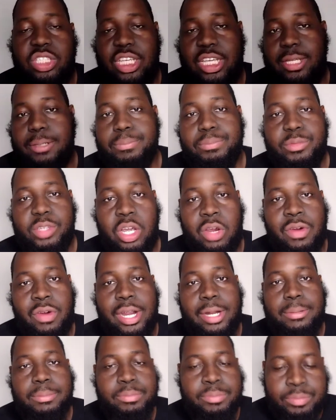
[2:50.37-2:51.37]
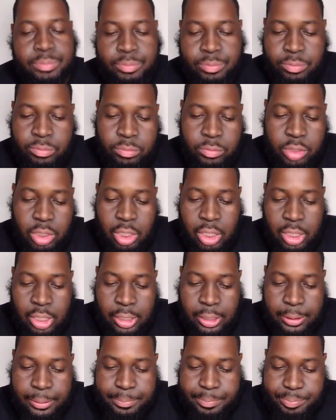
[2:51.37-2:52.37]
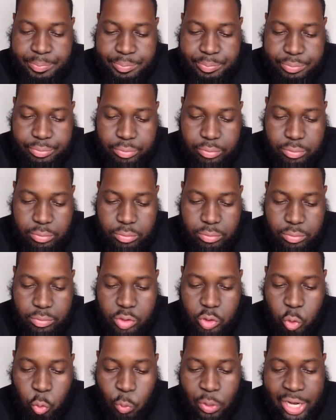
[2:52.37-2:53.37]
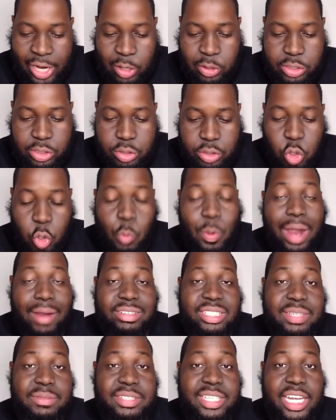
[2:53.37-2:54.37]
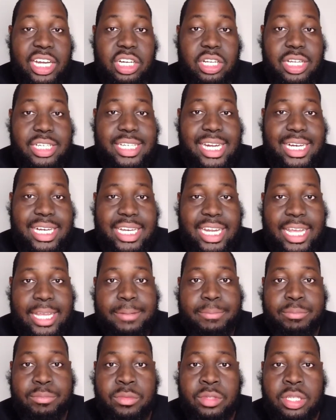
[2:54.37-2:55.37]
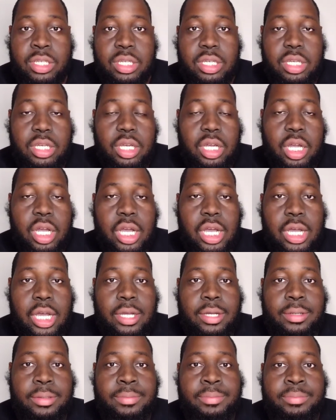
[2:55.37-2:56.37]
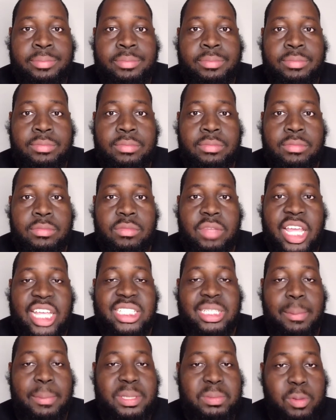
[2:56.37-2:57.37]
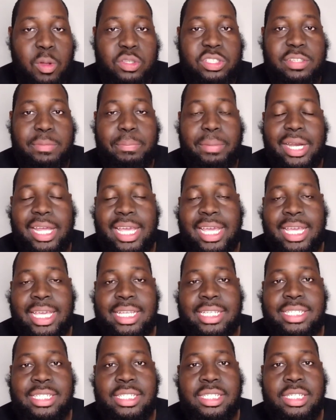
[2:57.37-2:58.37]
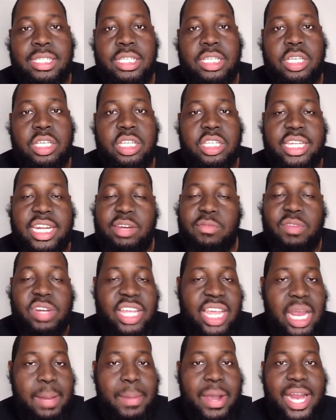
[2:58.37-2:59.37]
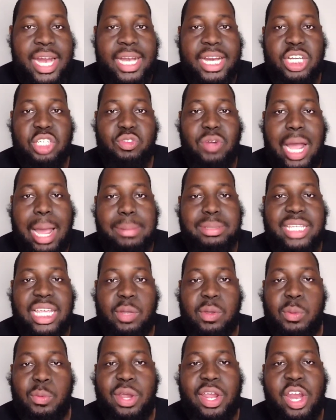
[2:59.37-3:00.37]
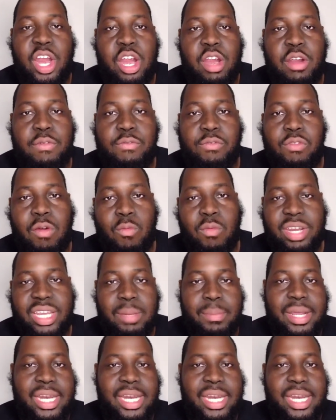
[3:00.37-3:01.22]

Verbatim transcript: see. All right. Um, what else? So the wide receivers had a good day today. Um, some explosive plays didn't really hear about any drops like we were hearing from rookie